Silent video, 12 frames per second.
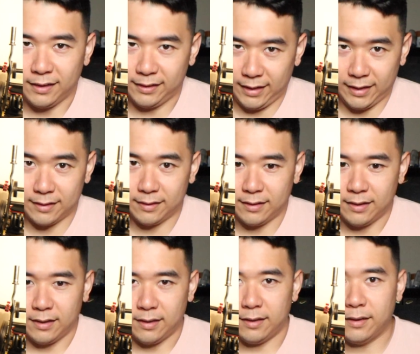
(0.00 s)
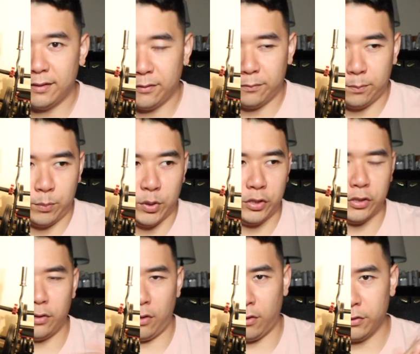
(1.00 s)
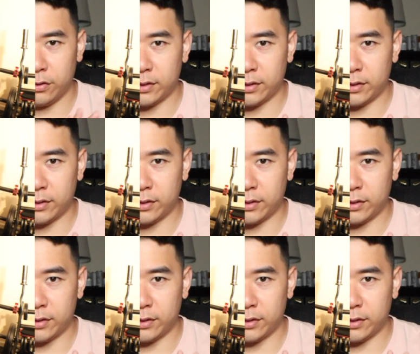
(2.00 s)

Okay, put all your